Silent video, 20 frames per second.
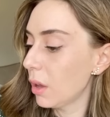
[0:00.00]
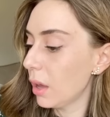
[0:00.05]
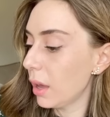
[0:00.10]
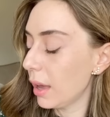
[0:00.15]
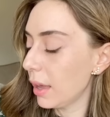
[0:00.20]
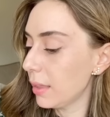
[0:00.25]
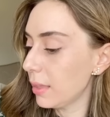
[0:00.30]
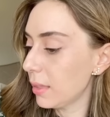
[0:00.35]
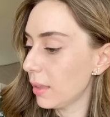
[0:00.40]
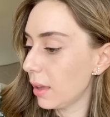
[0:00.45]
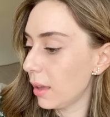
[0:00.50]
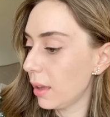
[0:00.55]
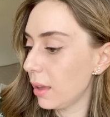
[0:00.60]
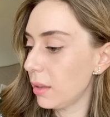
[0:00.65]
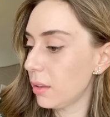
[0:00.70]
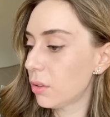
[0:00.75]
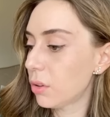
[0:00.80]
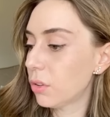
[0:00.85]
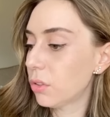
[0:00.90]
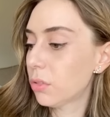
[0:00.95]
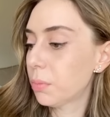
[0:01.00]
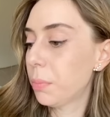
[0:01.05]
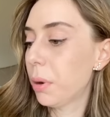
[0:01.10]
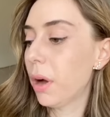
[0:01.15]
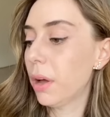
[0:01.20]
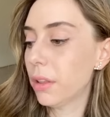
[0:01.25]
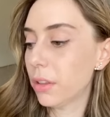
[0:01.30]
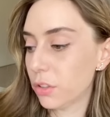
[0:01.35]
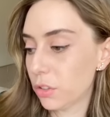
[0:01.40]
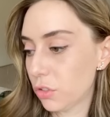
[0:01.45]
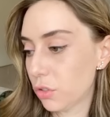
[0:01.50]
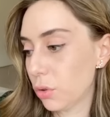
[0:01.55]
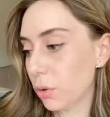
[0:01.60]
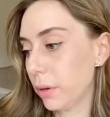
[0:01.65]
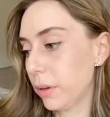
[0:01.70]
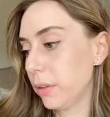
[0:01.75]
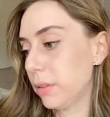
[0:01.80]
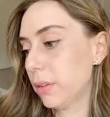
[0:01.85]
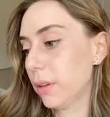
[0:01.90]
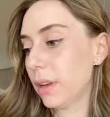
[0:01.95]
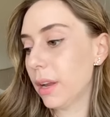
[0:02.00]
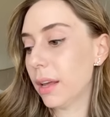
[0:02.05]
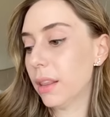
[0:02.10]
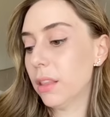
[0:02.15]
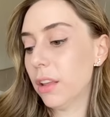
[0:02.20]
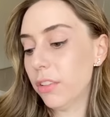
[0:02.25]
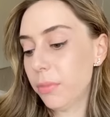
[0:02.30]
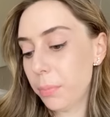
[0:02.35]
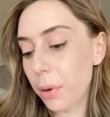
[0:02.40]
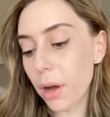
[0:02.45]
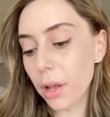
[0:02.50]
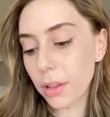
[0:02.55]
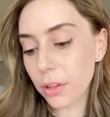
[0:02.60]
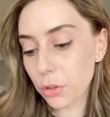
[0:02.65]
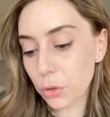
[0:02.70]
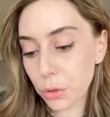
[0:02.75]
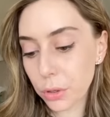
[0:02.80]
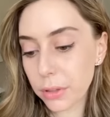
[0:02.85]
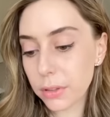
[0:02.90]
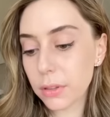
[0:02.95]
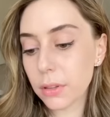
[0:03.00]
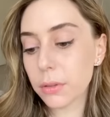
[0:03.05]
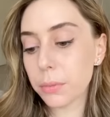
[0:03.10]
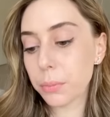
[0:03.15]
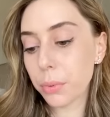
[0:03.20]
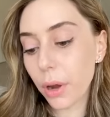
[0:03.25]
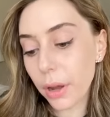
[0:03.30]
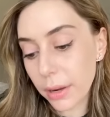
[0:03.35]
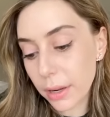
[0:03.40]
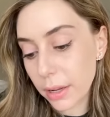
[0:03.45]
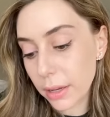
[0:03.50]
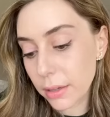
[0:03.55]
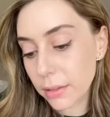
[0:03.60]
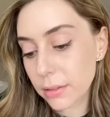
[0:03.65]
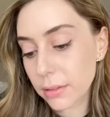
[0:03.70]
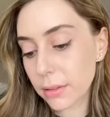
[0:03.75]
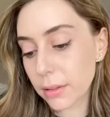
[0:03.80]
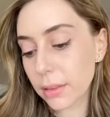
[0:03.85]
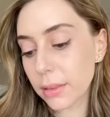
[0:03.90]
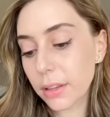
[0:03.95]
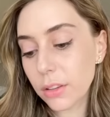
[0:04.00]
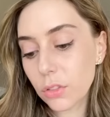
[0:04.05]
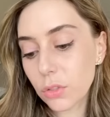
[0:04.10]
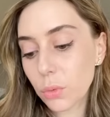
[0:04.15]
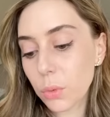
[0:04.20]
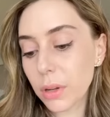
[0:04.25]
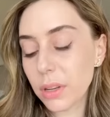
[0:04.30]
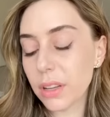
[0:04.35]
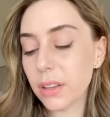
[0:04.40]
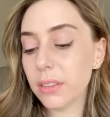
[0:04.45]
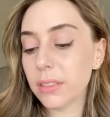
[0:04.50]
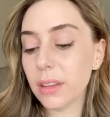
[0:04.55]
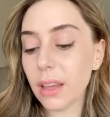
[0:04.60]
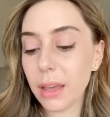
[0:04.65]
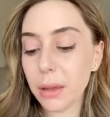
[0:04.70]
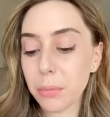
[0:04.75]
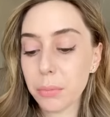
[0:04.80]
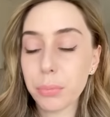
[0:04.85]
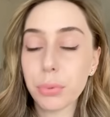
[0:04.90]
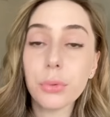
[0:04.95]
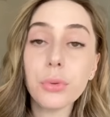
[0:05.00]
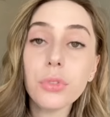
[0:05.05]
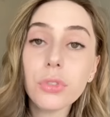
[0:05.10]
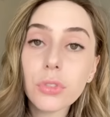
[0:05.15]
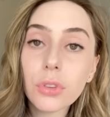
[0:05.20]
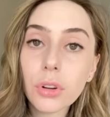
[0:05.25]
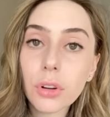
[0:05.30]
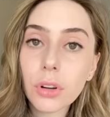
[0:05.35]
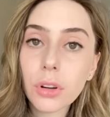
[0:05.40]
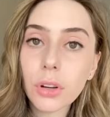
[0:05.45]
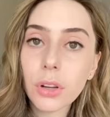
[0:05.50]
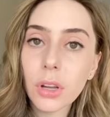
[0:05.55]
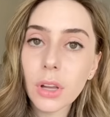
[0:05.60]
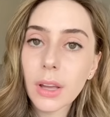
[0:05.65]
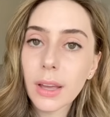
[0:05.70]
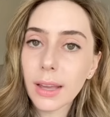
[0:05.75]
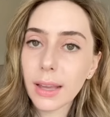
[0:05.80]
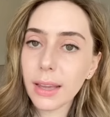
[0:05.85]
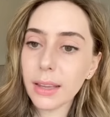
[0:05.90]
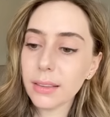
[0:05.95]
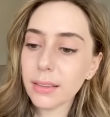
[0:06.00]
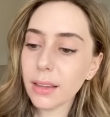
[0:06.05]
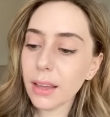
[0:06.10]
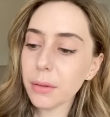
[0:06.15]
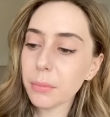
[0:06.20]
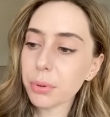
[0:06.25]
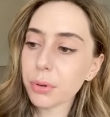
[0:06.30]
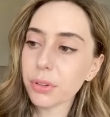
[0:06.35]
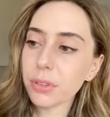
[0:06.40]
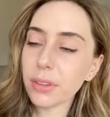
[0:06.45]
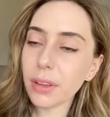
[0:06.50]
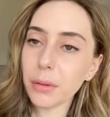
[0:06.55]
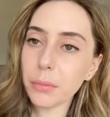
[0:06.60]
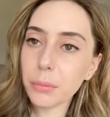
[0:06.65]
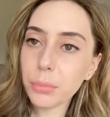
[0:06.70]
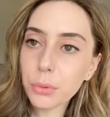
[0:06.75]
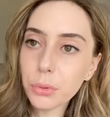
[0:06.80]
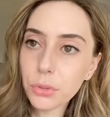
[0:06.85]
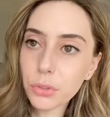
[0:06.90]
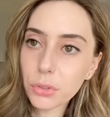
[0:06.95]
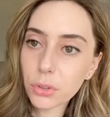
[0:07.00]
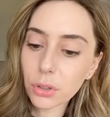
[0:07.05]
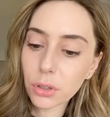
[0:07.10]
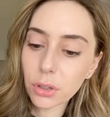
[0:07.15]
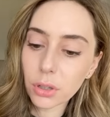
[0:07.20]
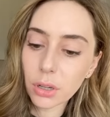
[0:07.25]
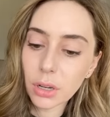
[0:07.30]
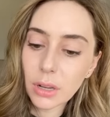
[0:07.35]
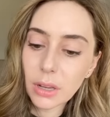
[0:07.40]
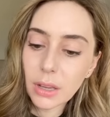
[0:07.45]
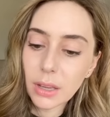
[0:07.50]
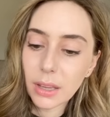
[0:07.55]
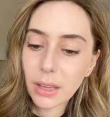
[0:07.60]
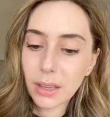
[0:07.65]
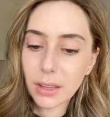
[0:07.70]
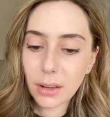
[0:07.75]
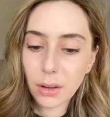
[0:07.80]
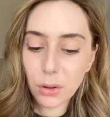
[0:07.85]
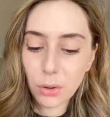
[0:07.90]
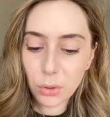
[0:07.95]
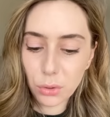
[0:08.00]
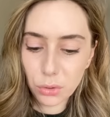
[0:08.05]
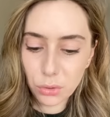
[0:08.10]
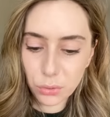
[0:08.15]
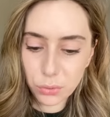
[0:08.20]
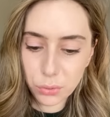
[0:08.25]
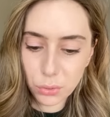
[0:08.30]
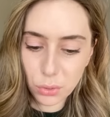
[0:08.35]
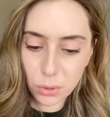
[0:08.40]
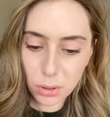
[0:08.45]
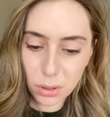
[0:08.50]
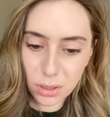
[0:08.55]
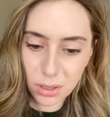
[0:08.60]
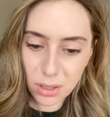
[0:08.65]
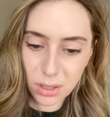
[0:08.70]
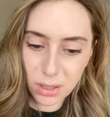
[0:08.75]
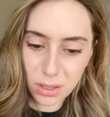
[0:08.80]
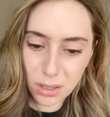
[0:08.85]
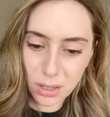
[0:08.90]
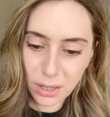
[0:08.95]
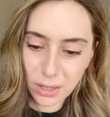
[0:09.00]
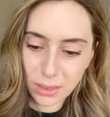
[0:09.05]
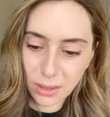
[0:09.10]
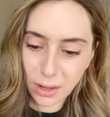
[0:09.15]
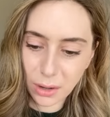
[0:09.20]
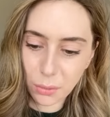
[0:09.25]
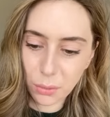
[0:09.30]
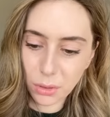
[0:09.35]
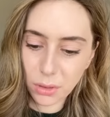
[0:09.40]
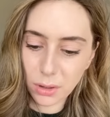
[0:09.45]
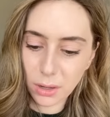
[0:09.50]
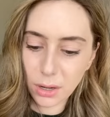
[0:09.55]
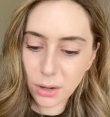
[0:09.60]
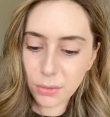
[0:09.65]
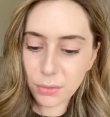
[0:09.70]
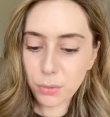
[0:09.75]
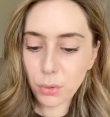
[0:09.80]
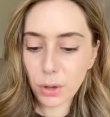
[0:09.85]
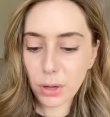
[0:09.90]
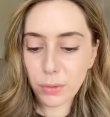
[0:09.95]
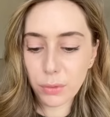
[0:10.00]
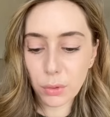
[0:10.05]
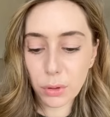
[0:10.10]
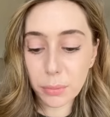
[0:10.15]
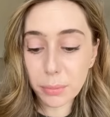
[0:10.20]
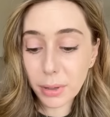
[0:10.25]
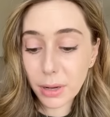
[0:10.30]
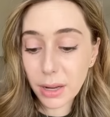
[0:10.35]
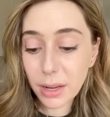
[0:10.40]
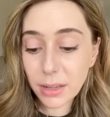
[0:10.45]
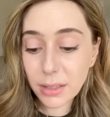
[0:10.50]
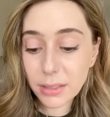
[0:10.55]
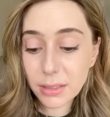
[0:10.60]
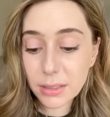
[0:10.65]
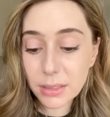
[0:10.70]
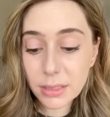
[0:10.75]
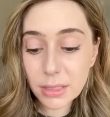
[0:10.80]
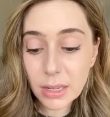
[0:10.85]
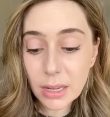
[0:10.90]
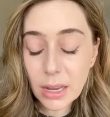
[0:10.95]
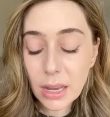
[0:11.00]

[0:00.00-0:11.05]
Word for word: And then there's Paula's Choice. And I love Paula's Choice's products. This one is a booster, a 10% booster. It goes for, I think I wrote it here, 44 bucks.